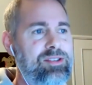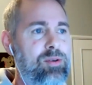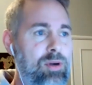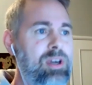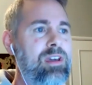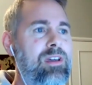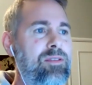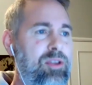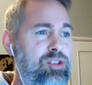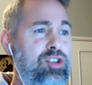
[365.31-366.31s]
So
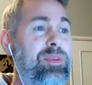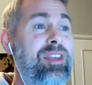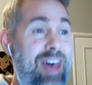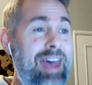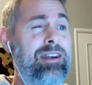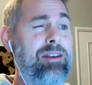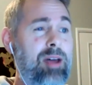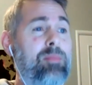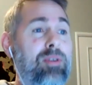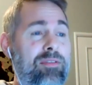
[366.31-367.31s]
there should be that
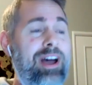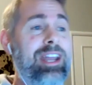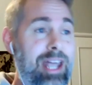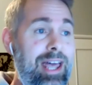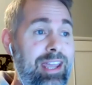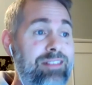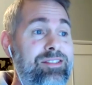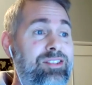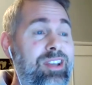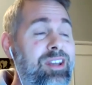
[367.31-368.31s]
number of I
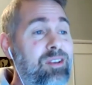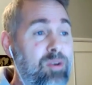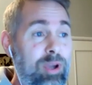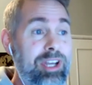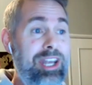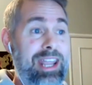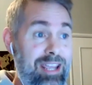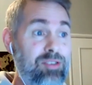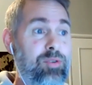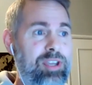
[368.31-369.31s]
9s created
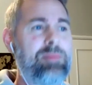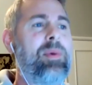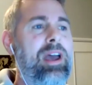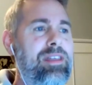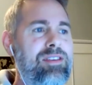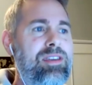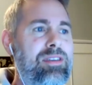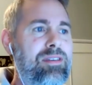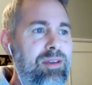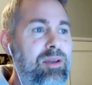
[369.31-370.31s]
annually by
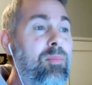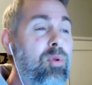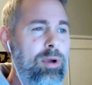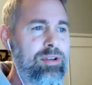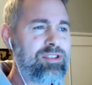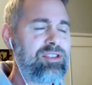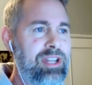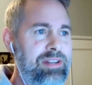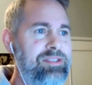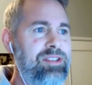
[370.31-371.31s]
the uh, employers in the
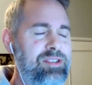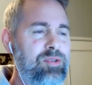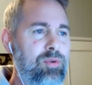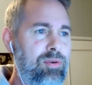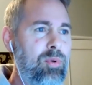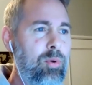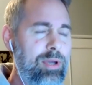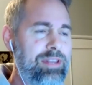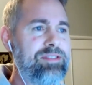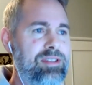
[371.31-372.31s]
United States who are
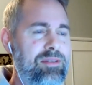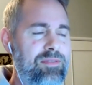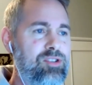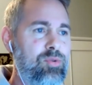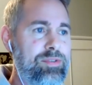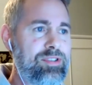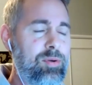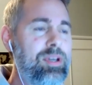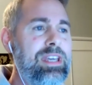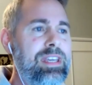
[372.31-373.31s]
employing these individuals. So
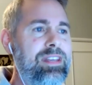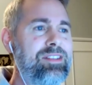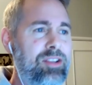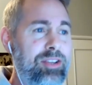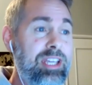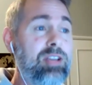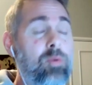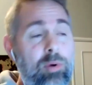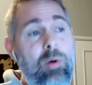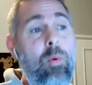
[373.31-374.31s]
it is a legal
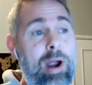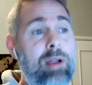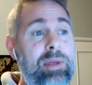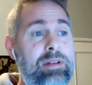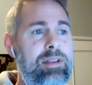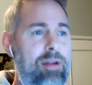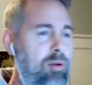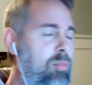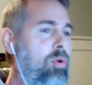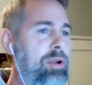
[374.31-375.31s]
requirement that all
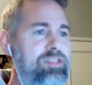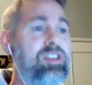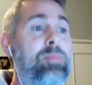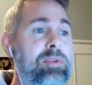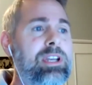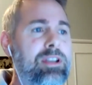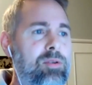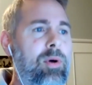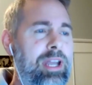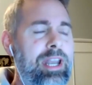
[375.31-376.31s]
employers complete a
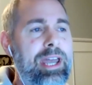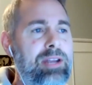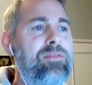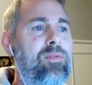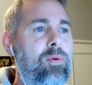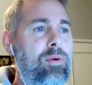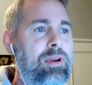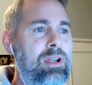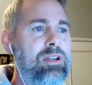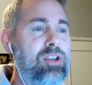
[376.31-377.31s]
new I-9 for
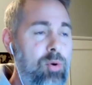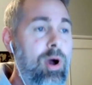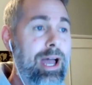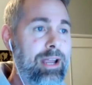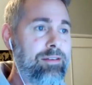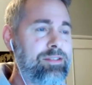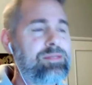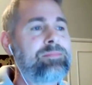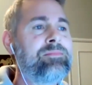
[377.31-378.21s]
new hires.